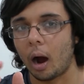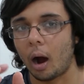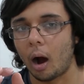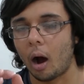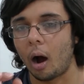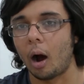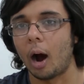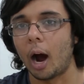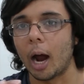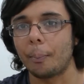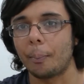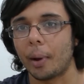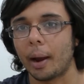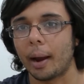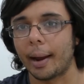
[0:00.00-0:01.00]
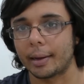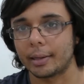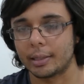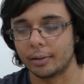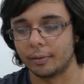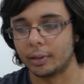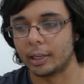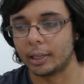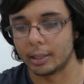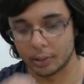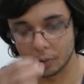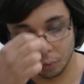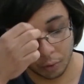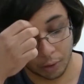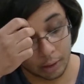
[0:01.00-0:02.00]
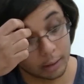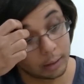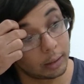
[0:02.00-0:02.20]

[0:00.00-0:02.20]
Hyperactivity Disorder.